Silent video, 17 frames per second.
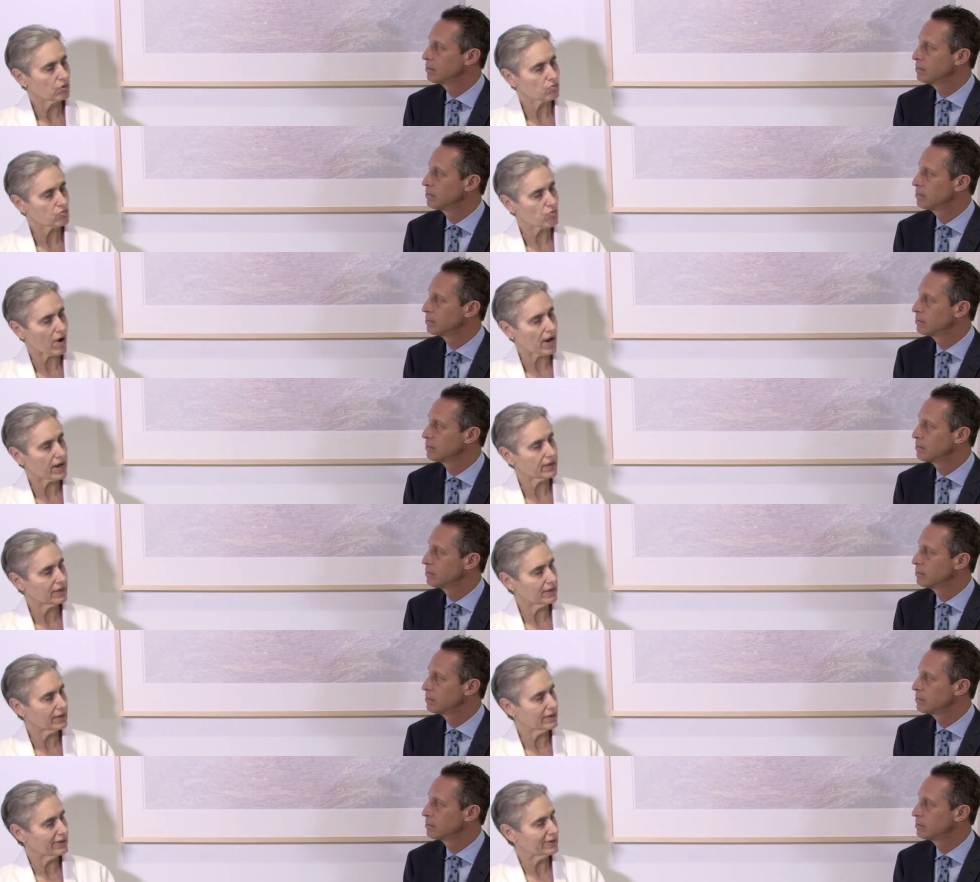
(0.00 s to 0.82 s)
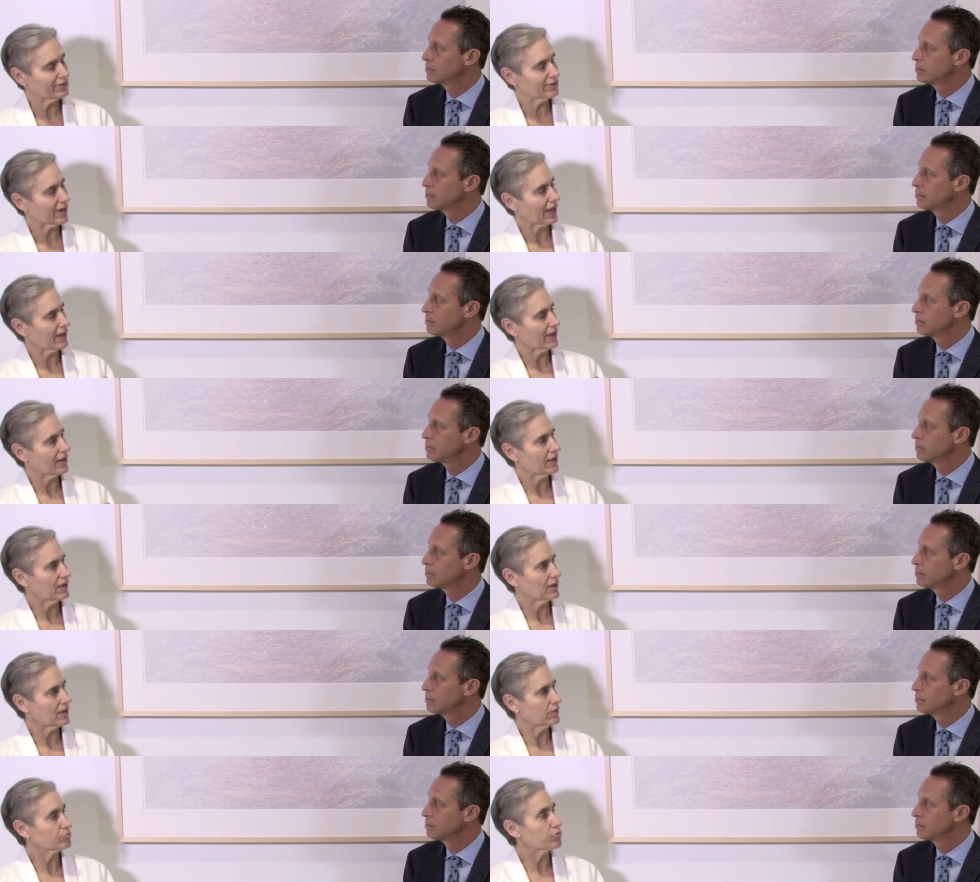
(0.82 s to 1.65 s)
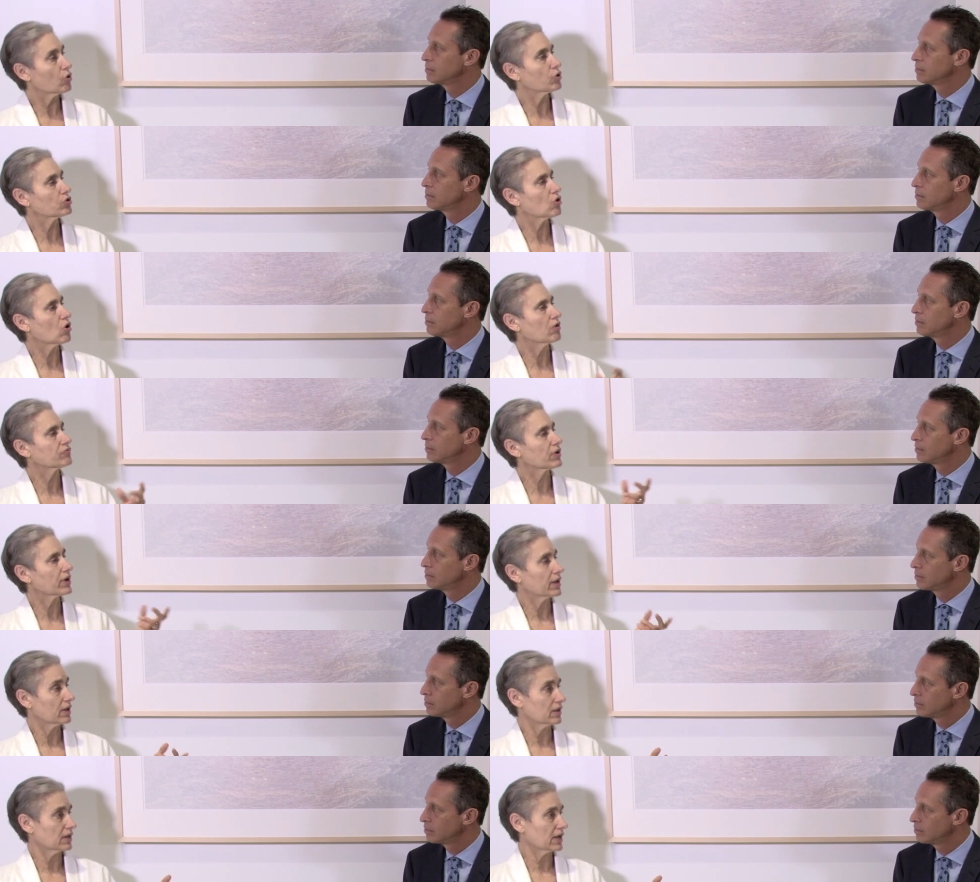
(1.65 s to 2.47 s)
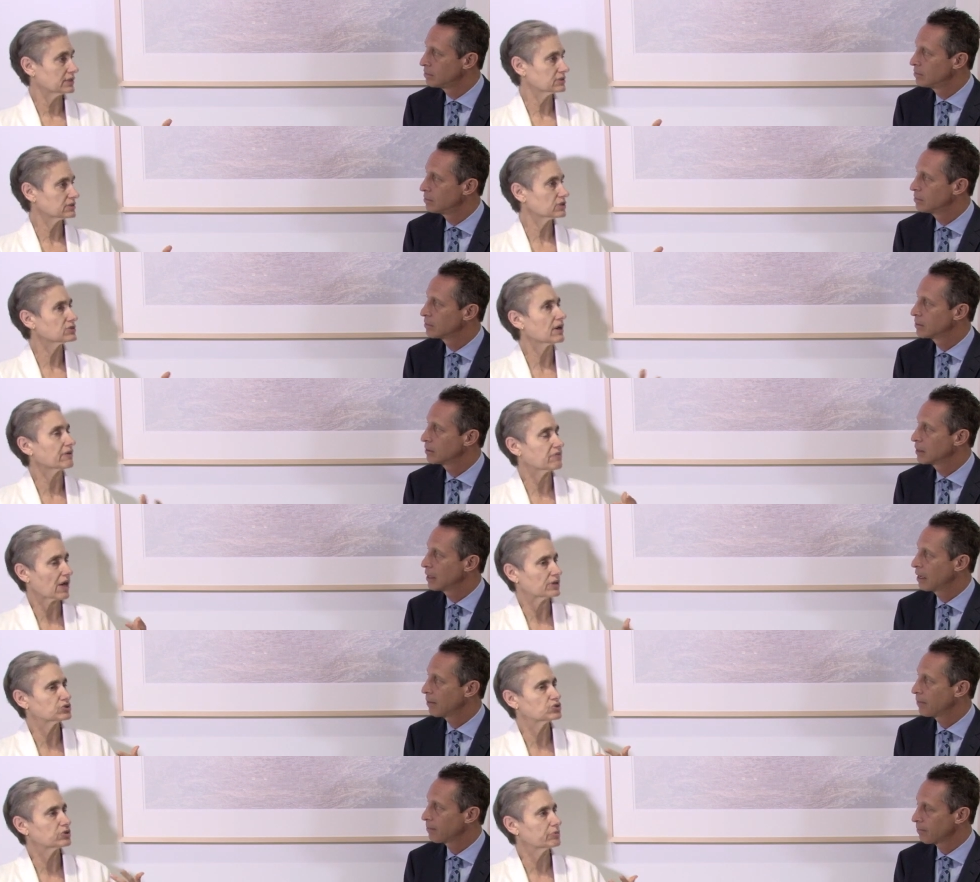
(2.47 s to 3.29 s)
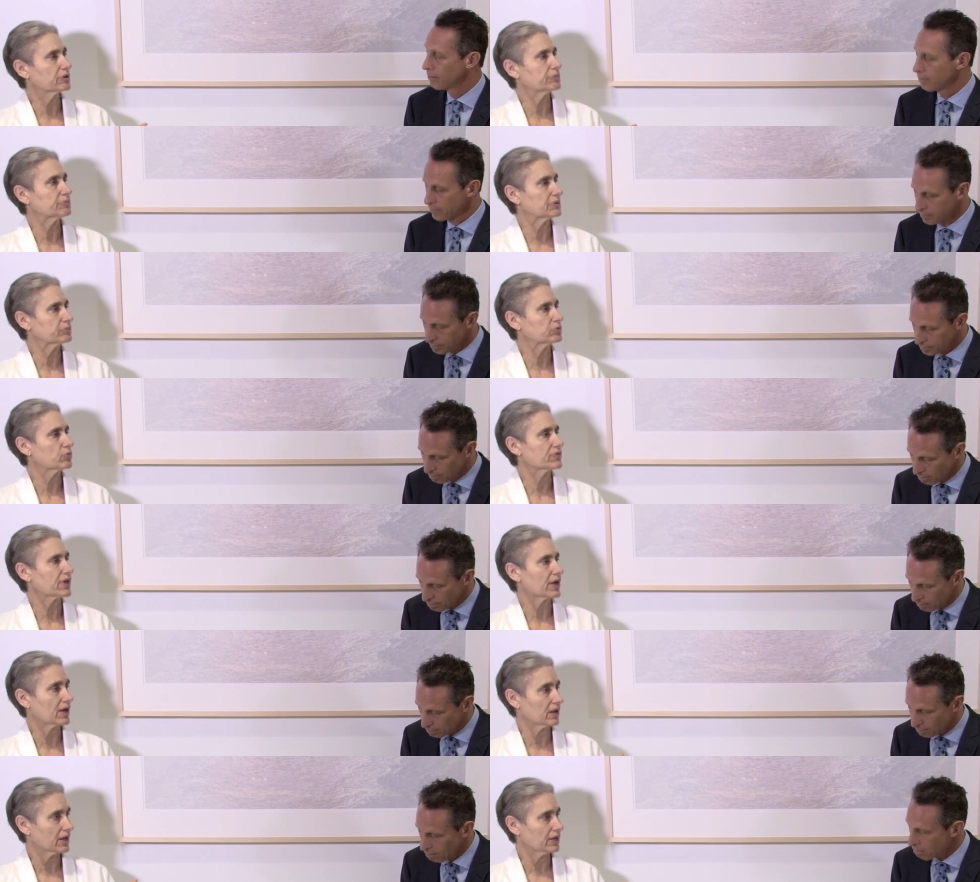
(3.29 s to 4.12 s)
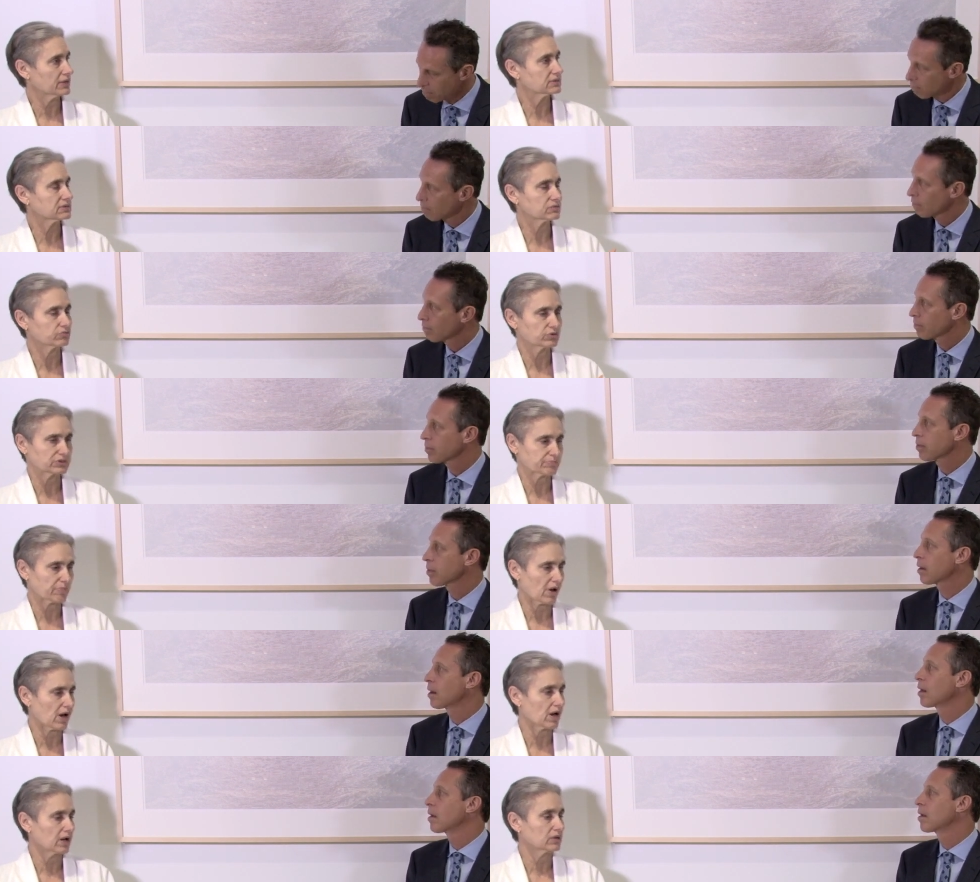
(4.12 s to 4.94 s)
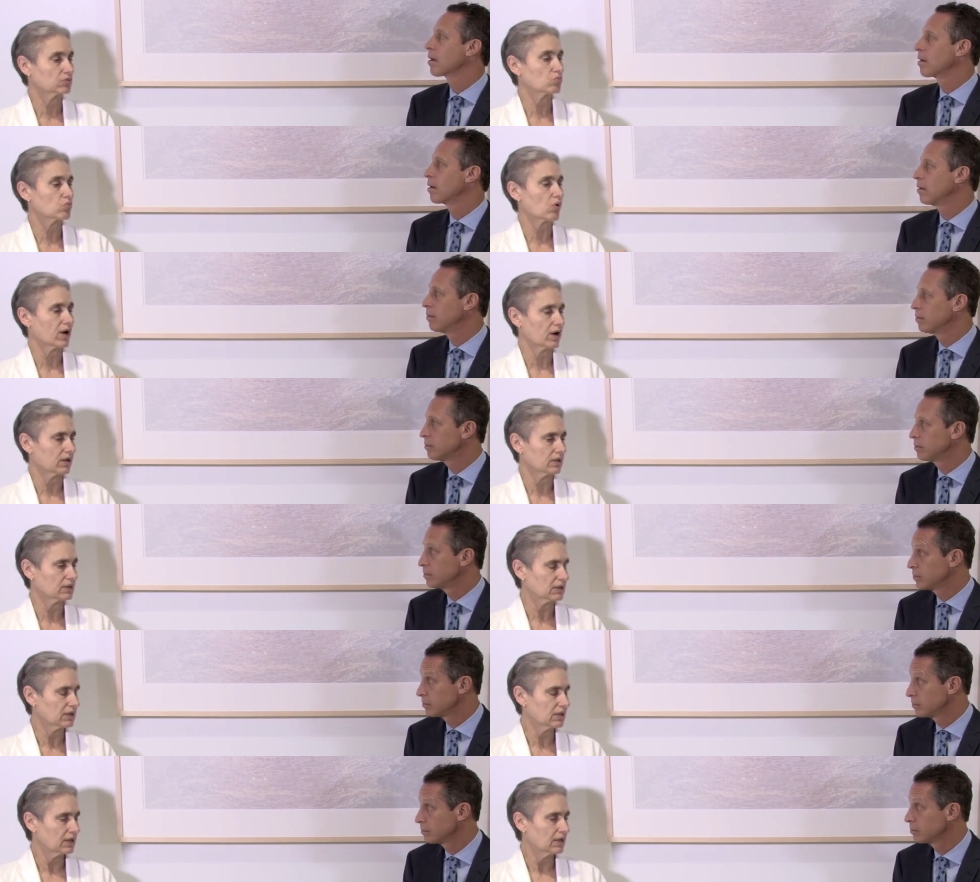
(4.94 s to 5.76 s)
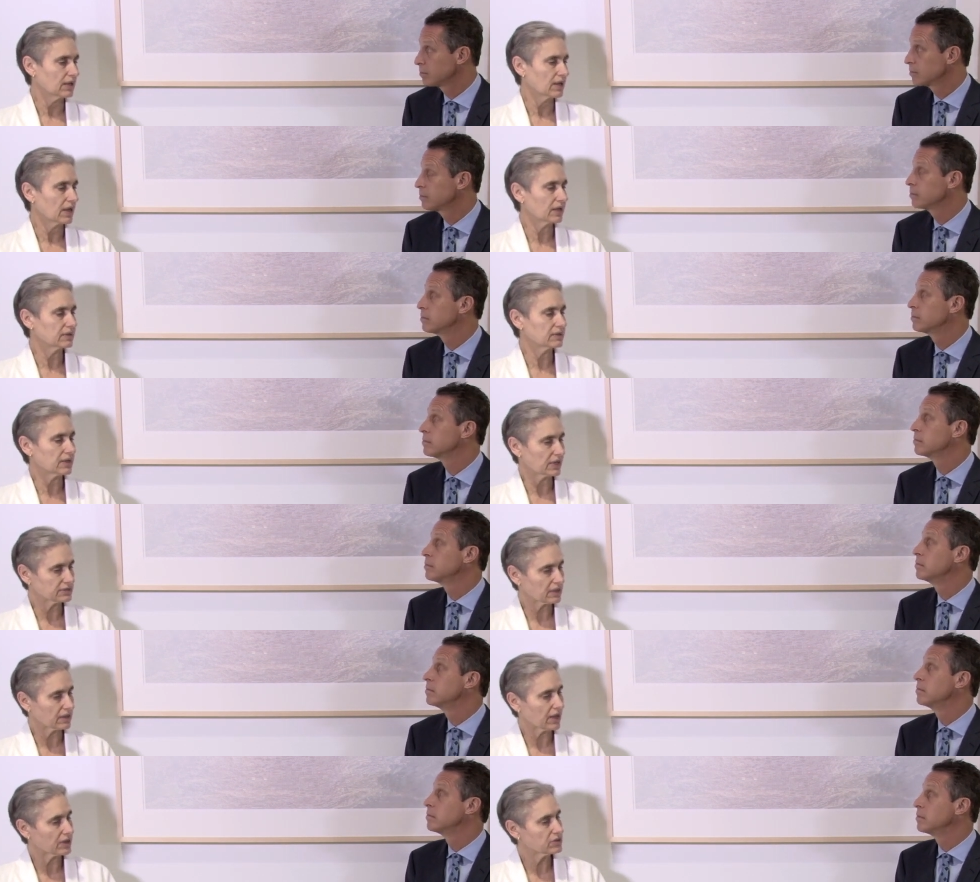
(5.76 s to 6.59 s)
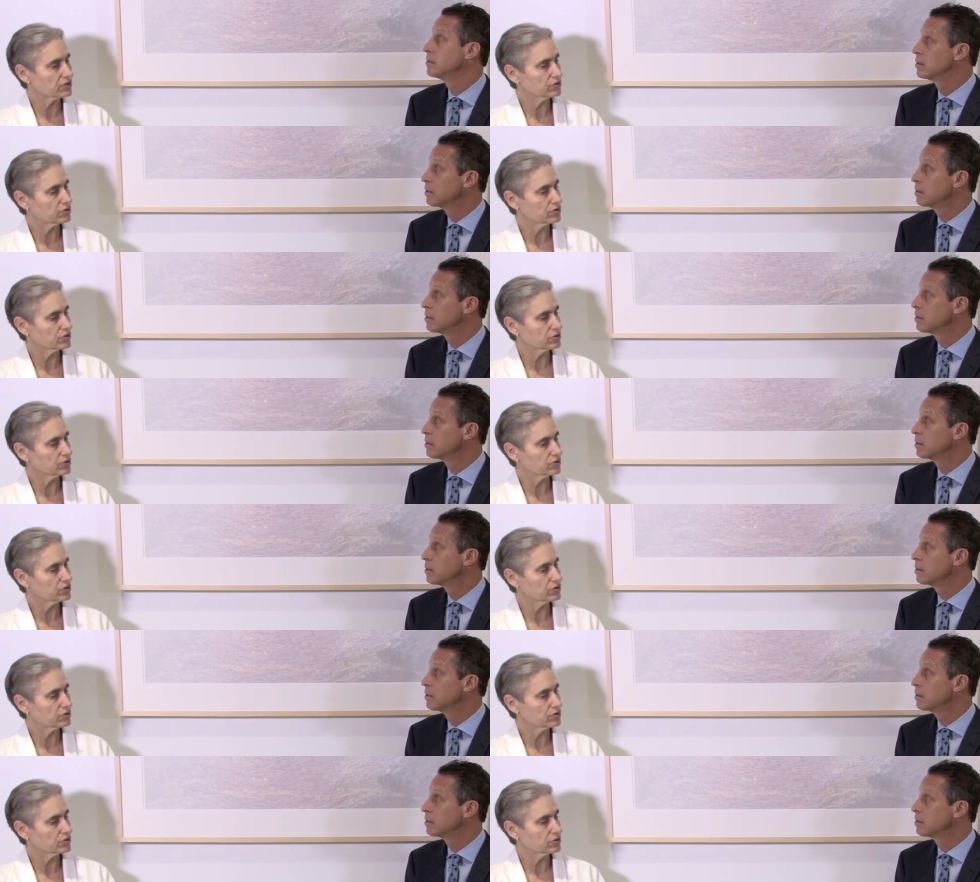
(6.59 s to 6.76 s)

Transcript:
Speaker 1: writing a, a, protocol for ALS because I've had yeah. so many people with ALS respond well. And yes, I'd like to